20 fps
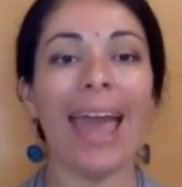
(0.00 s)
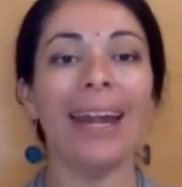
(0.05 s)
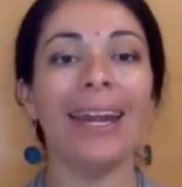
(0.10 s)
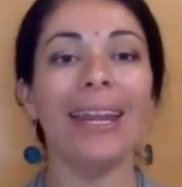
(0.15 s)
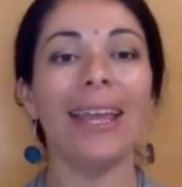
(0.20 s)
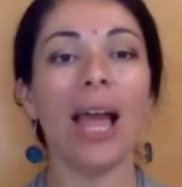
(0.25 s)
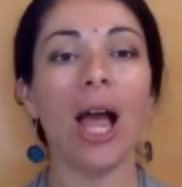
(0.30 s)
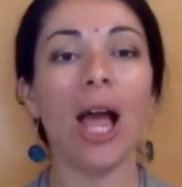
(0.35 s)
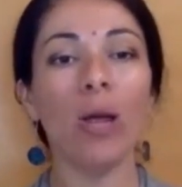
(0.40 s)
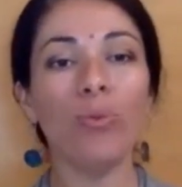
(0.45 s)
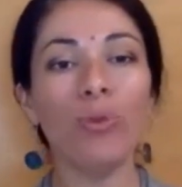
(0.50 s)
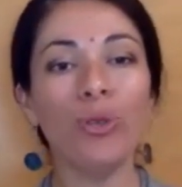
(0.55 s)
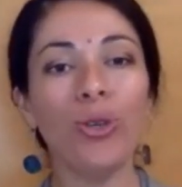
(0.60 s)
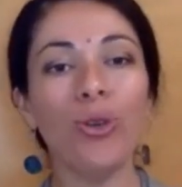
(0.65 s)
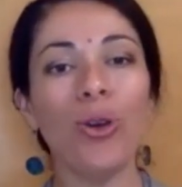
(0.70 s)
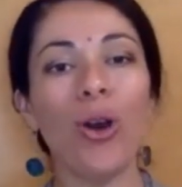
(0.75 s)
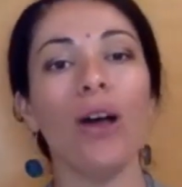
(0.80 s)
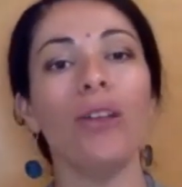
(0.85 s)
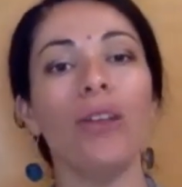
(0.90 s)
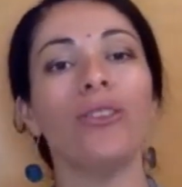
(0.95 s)
and it
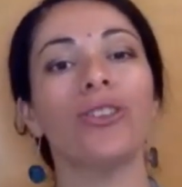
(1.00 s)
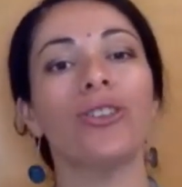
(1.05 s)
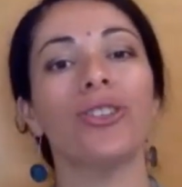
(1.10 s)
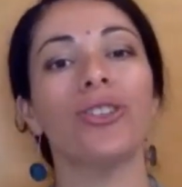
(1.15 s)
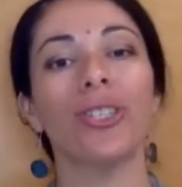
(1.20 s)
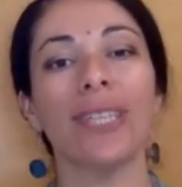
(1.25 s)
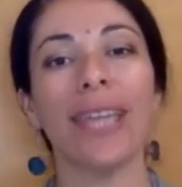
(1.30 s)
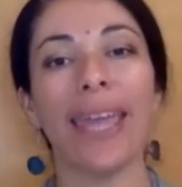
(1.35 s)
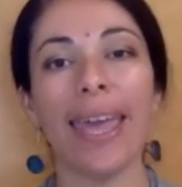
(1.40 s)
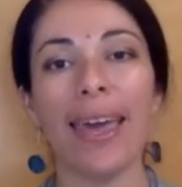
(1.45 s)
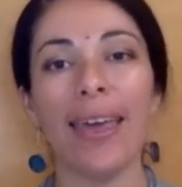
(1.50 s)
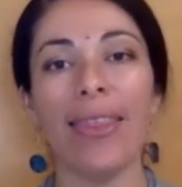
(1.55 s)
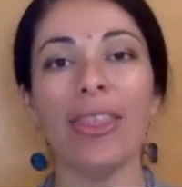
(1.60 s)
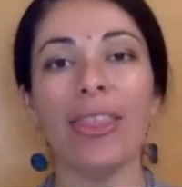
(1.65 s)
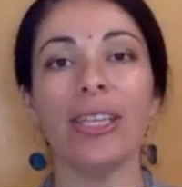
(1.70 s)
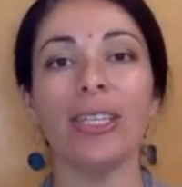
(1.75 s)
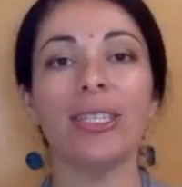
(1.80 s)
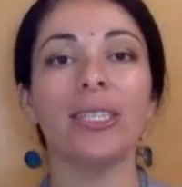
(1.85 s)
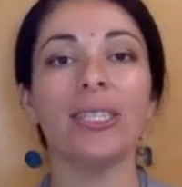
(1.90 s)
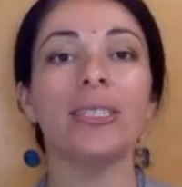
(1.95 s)
helps you
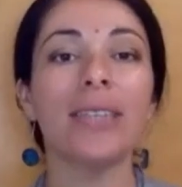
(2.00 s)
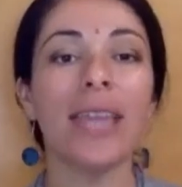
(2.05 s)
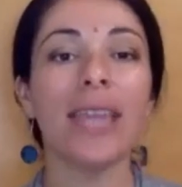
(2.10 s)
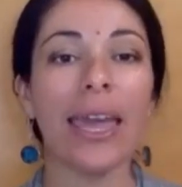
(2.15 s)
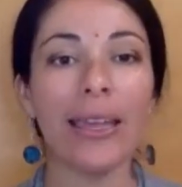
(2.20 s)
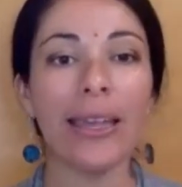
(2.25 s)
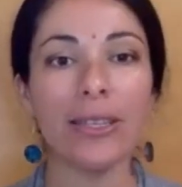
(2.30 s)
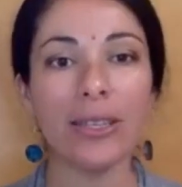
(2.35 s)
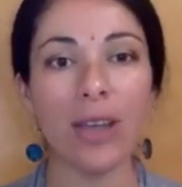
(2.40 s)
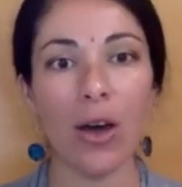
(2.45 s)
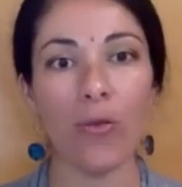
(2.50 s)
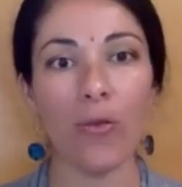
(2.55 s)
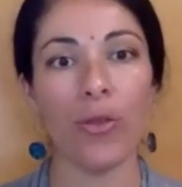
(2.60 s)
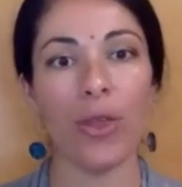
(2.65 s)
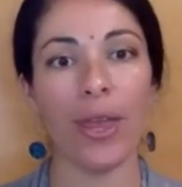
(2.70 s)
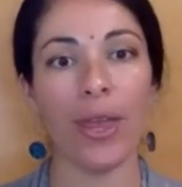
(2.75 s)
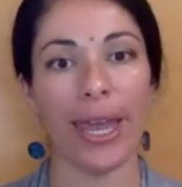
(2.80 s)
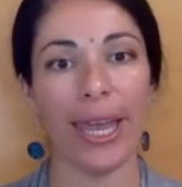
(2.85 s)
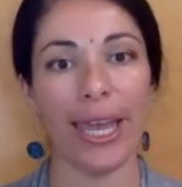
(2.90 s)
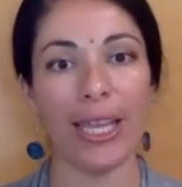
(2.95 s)
understand the state
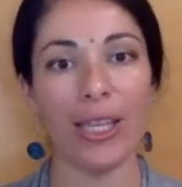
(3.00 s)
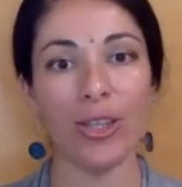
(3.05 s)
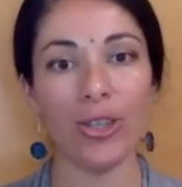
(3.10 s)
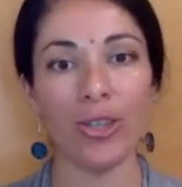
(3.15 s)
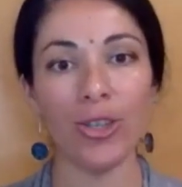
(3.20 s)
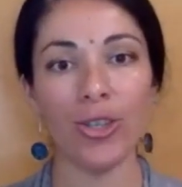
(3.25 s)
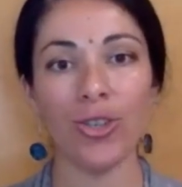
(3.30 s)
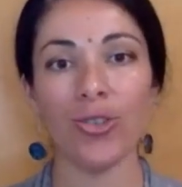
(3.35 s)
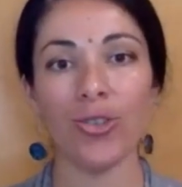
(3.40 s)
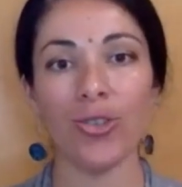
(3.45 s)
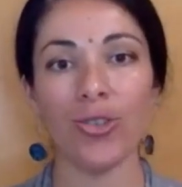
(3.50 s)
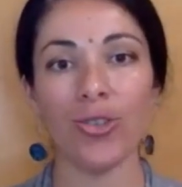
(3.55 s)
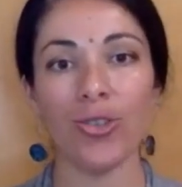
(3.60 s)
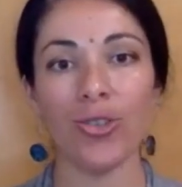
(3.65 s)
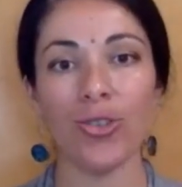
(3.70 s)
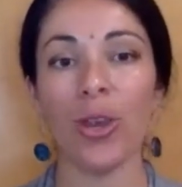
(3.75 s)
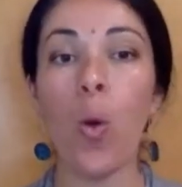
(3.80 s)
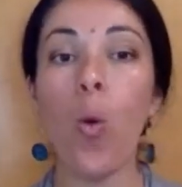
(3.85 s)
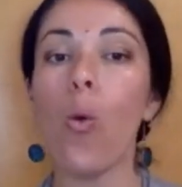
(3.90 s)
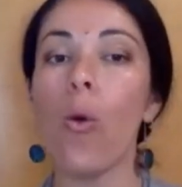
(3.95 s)
of the
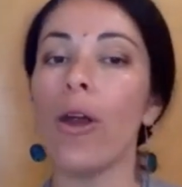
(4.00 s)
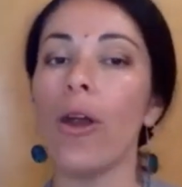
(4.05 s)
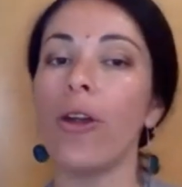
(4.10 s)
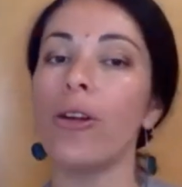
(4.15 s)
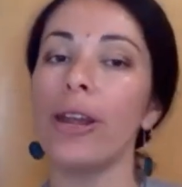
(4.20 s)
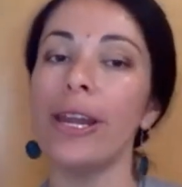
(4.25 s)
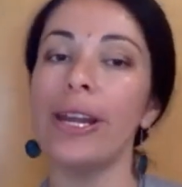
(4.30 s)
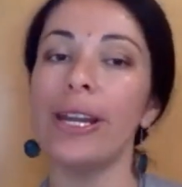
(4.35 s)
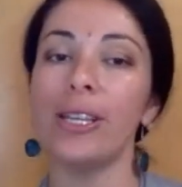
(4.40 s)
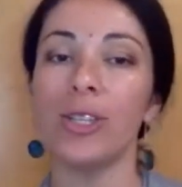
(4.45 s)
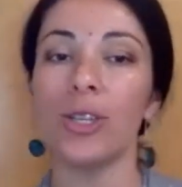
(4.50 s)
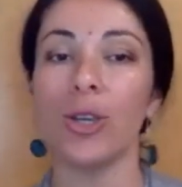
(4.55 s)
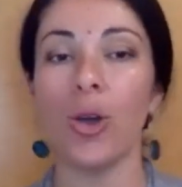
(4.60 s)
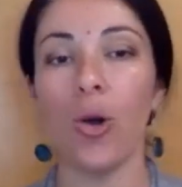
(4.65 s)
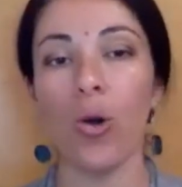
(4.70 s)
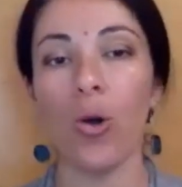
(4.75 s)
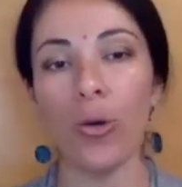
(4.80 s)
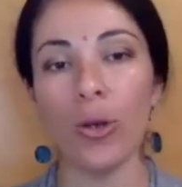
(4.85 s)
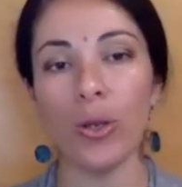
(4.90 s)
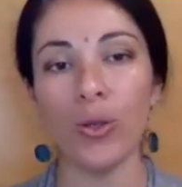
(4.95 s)
industry, where it
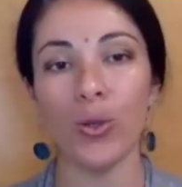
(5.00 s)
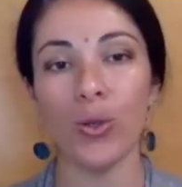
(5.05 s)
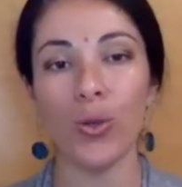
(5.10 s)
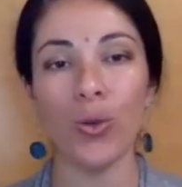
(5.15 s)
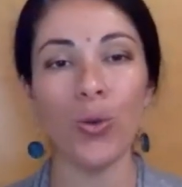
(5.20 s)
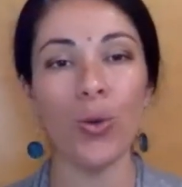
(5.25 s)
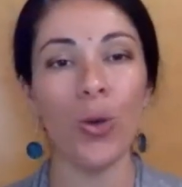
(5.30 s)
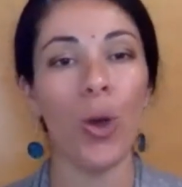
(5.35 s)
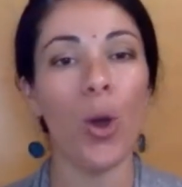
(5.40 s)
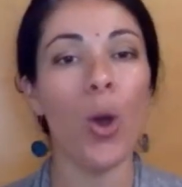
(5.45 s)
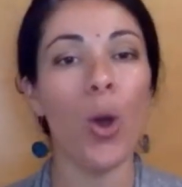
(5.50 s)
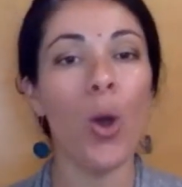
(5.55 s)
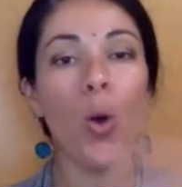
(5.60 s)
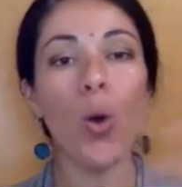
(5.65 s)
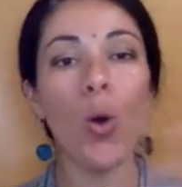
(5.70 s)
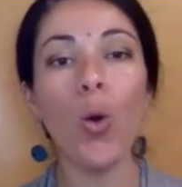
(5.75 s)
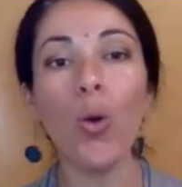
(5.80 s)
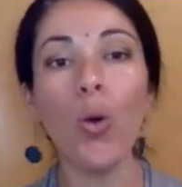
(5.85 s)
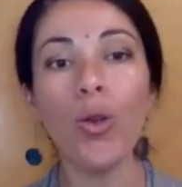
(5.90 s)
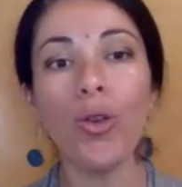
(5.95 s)
is going to,
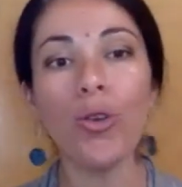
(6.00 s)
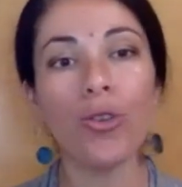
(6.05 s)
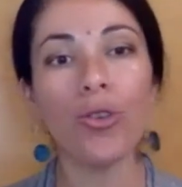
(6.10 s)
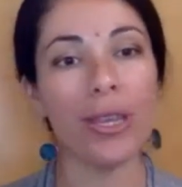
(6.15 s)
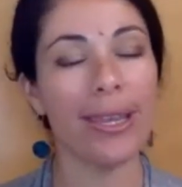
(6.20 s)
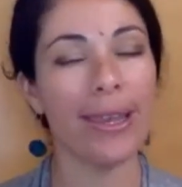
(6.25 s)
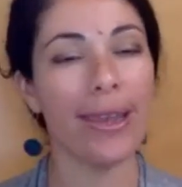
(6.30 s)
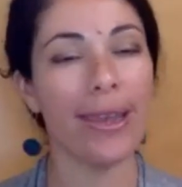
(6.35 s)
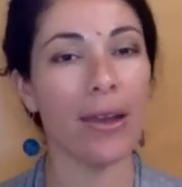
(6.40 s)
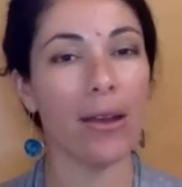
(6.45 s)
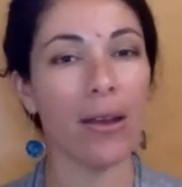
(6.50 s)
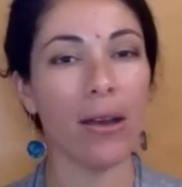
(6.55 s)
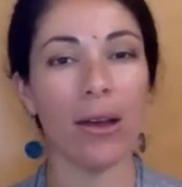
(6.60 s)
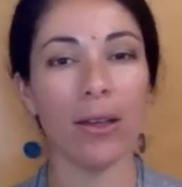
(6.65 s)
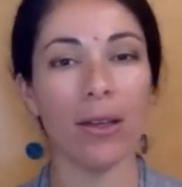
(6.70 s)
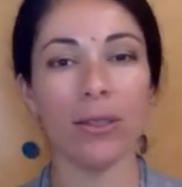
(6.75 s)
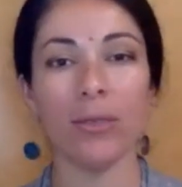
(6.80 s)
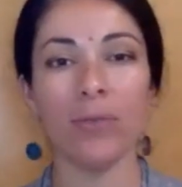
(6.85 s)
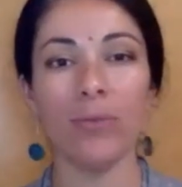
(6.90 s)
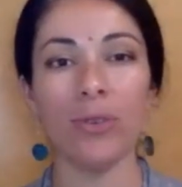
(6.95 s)
who your
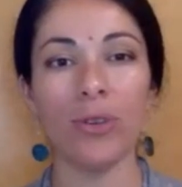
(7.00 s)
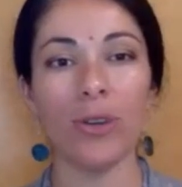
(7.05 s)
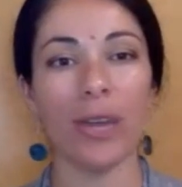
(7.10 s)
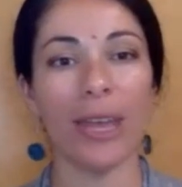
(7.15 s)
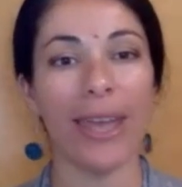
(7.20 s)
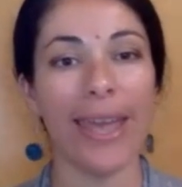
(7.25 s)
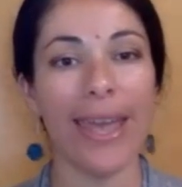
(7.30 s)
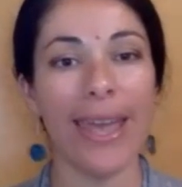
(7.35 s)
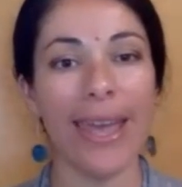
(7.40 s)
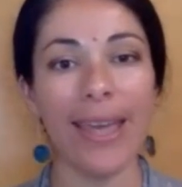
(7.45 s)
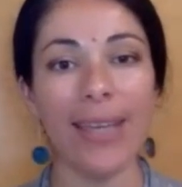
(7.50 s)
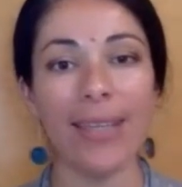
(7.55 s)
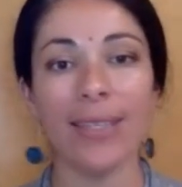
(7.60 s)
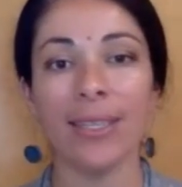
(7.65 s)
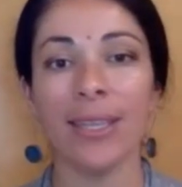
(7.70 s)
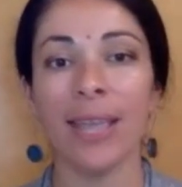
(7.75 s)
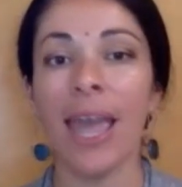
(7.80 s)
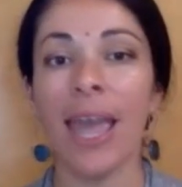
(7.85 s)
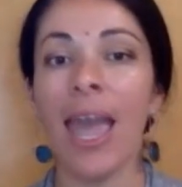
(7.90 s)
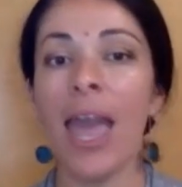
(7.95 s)
ideal customer
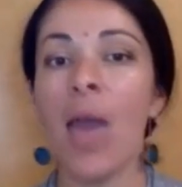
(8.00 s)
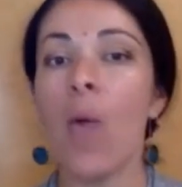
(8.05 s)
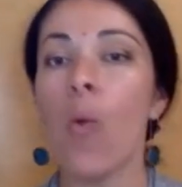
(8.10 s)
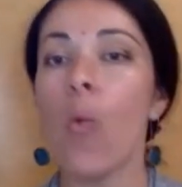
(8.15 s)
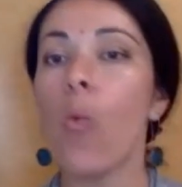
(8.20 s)
is,